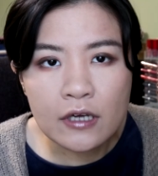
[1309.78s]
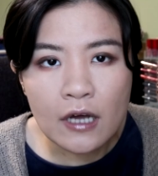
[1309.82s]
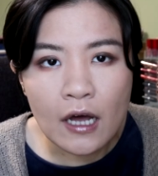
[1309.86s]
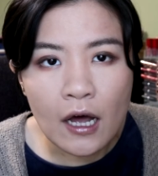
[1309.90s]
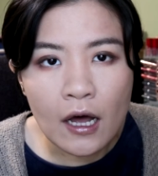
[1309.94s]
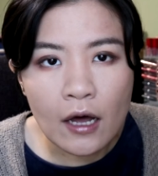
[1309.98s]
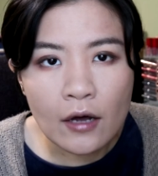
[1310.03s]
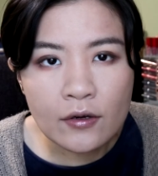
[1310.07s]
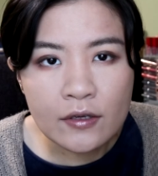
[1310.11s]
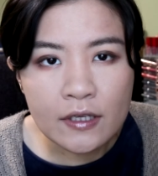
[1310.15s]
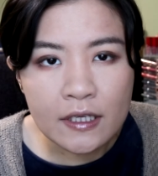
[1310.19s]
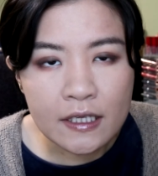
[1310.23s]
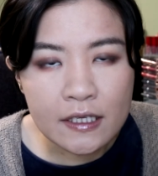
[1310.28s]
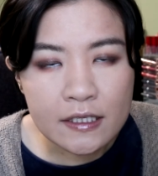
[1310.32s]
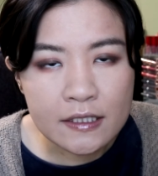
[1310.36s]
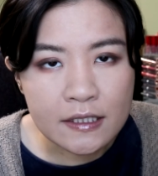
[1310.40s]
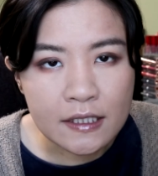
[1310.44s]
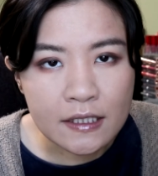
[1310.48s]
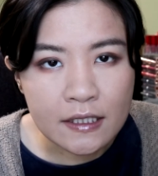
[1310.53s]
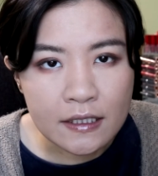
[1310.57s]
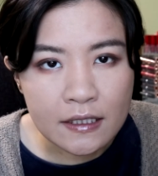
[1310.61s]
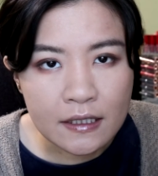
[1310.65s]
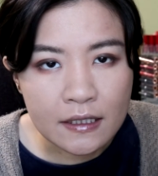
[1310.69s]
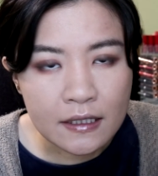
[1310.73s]
how
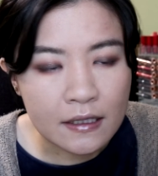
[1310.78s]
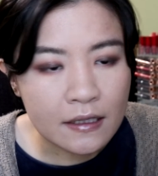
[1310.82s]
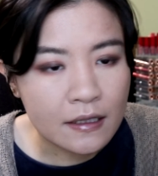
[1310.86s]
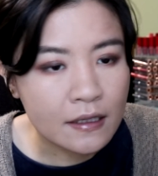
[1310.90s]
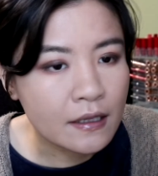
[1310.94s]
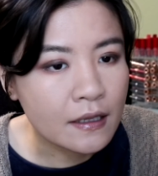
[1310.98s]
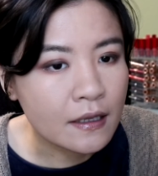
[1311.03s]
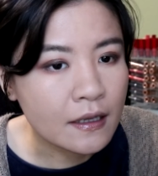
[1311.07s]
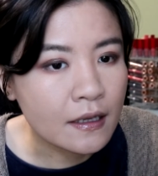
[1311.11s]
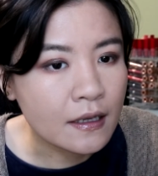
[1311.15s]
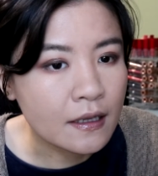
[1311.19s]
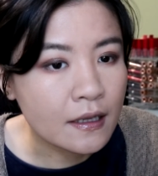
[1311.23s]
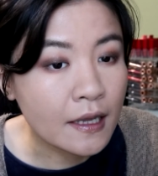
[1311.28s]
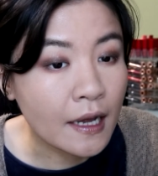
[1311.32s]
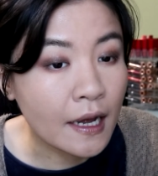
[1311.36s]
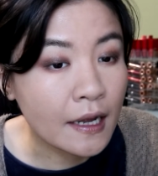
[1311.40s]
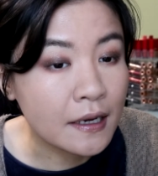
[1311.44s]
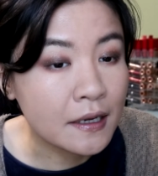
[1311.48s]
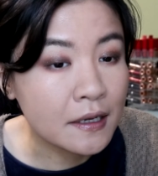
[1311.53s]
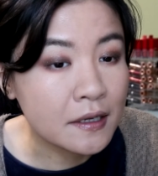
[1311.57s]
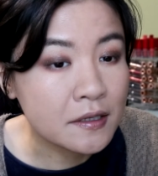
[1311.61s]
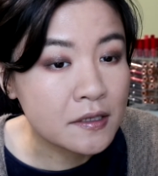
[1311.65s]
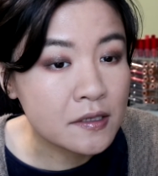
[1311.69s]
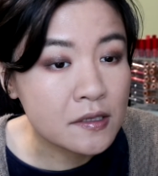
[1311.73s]
easy that
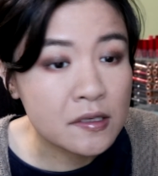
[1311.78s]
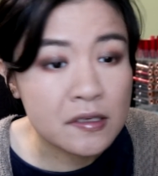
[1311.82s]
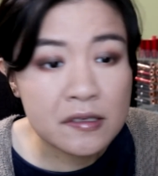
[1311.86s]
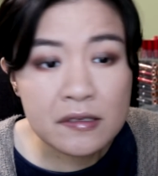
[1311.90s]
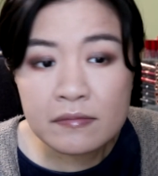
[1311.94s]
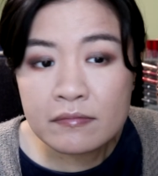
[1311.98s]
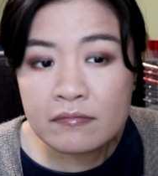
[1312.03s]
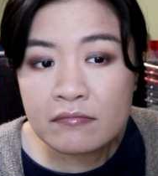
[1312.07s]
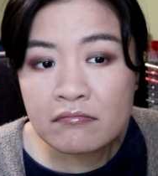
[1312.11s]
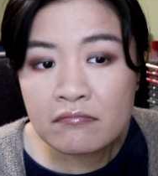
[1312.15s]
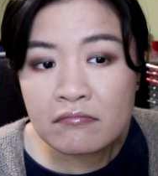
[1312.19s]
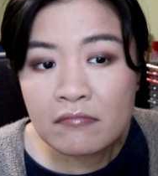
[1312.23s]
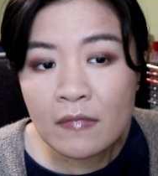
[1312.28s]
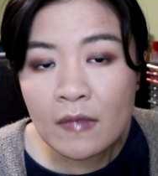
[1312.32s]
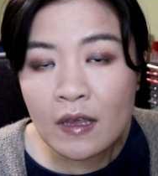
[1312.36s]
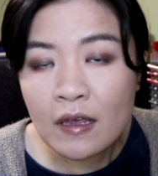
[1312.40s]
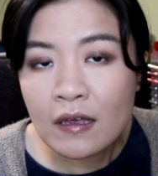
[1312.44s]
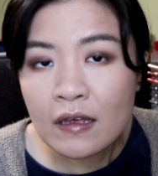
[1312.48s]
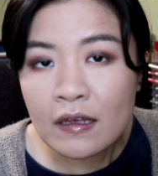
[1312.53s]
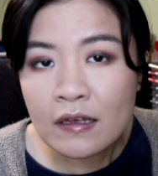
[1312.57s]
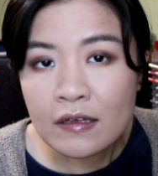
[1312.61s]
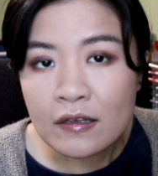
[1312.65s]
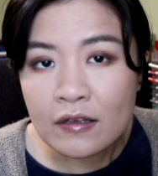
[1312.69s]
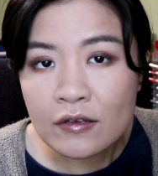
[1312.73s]
is.
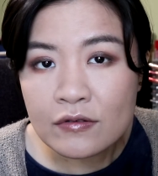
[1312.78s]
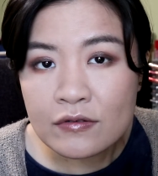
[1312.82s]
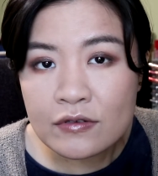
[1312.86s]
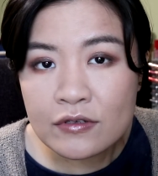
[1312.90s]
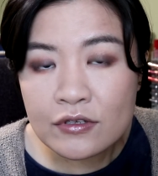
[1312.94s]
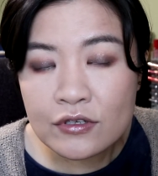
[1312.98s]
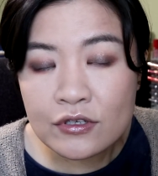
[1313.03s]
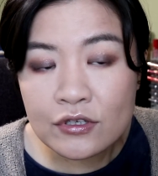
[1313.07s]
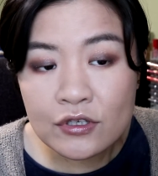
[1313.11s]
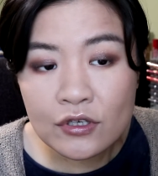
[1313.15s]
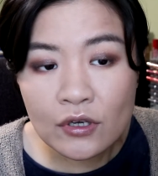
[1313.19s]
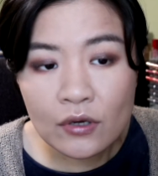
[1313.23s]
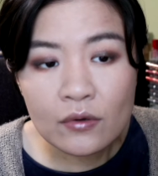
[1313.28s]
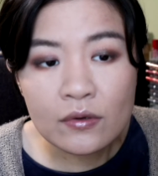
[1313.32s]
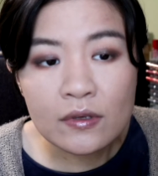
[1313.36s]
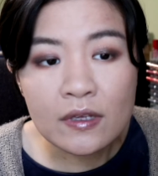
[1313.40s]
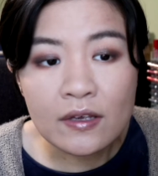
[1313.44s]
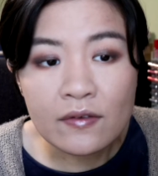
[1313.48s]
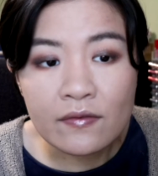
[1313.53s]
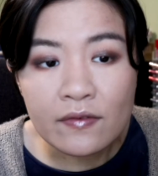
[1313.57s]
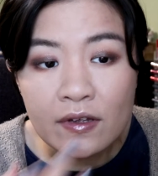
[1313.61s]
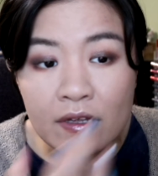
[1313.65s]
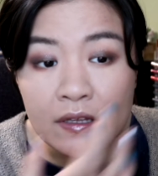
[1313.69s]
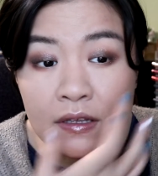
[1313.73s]
You don't
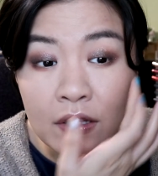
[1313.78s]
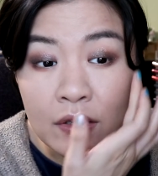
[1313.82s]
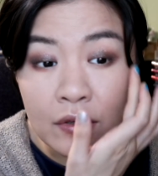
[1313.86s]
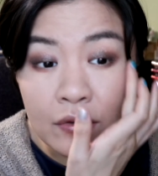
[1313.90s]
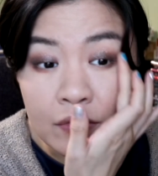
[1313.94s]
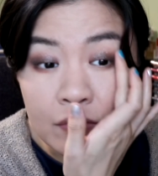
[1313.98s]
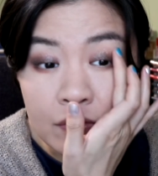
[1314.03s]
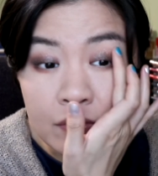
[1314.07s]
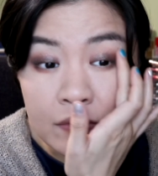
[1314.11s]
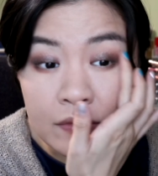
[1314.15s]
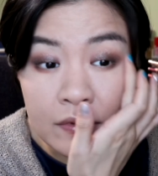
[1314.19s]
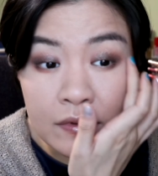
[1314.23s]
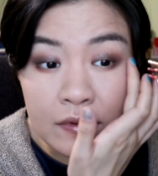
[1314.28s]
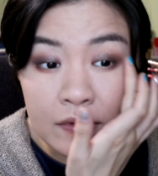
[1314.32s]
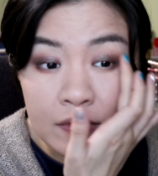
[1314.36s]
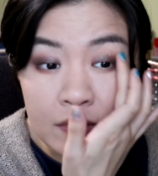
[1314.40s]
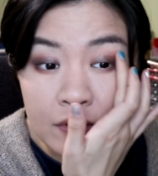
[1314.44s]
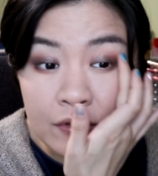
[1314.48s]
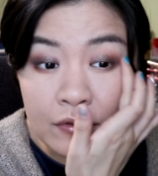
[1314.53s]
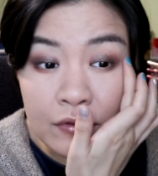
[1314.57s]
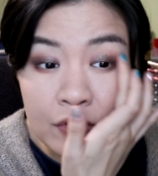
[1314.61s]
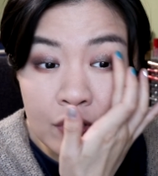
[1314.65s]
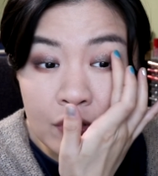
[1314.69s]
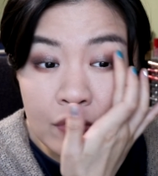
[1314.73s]
even
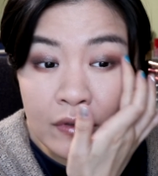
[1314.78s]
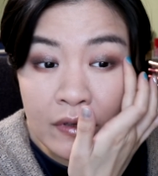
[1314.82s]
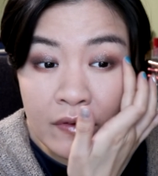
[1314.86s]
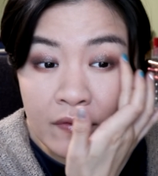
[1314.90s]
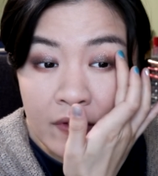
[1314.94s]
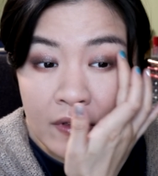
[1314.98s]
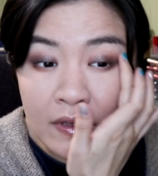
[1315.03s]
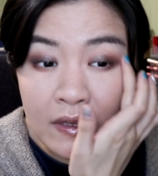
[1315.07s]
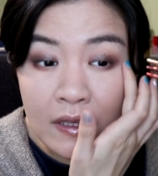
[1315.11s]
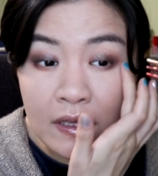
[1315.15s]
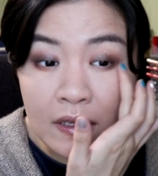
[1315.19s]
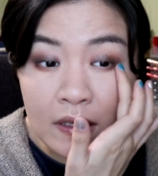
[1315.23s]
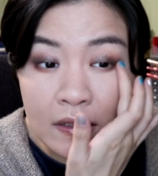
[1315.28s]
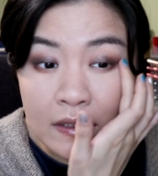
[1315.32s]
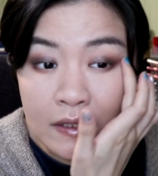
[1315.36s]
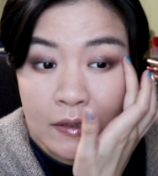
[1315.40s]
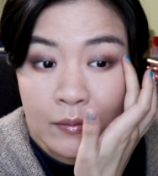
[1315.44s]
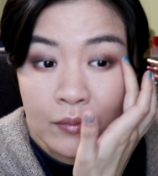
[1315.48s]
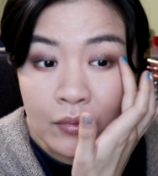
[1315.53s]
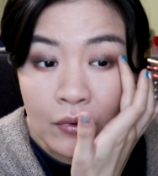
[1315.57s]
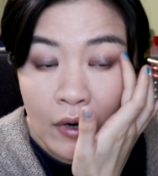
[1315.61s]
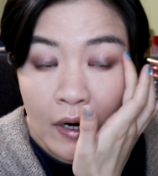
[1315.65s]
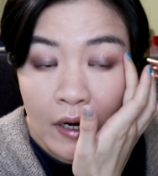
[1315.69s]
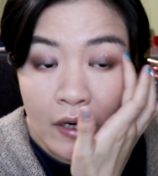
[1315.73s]
need a
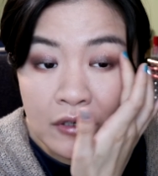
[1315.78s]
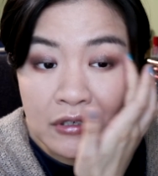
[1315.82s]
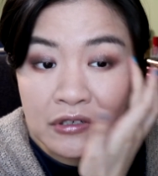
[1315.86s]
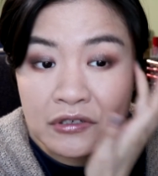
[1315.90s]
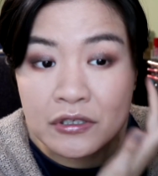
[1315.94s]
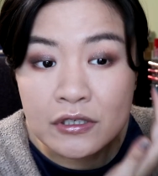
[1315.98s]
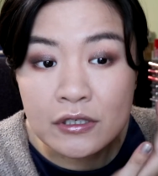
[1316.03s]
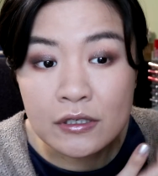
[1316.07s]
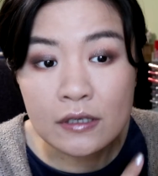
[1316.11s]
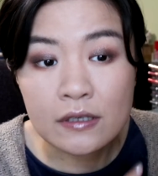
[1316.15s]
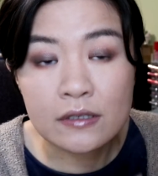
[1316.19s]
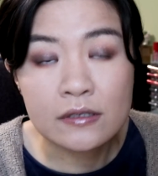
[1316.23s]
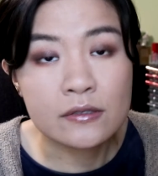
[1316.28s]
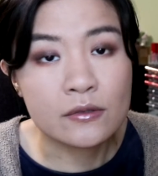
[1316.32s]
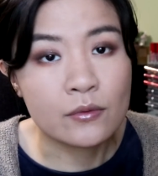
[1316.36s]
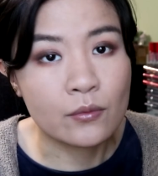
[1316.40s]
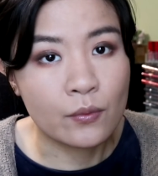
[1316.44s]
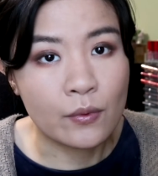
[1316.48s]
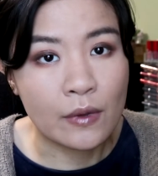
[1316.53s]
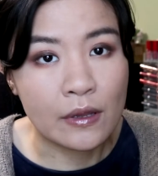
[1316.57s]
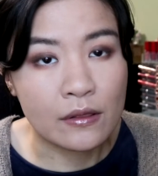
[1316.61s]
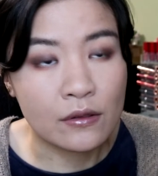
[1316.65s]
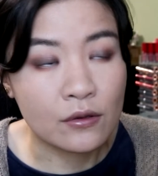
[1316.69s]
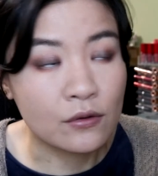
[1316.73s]
brush, just
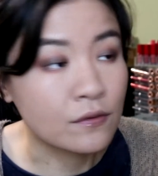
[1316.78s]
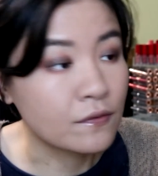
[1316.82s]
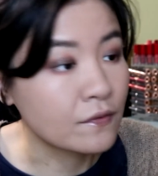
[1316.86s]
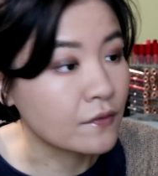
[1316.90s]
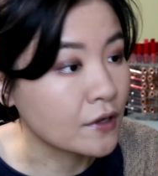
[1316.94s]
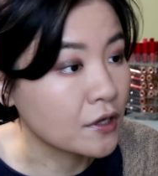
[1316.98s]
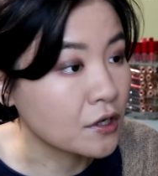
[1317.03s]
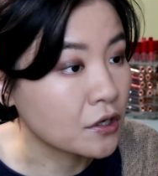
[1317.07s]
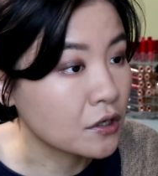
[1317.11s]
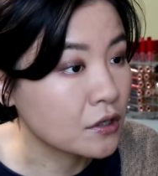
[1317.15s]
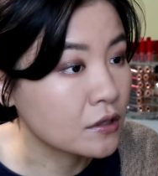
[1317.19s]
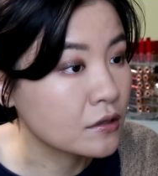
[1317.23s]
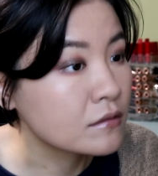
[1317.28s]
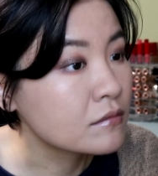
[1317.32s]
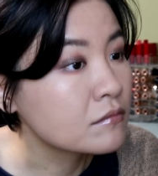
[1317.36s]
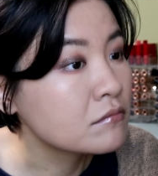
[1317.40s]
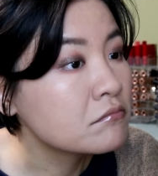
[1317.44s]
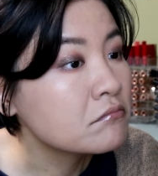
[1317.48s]
with your finger.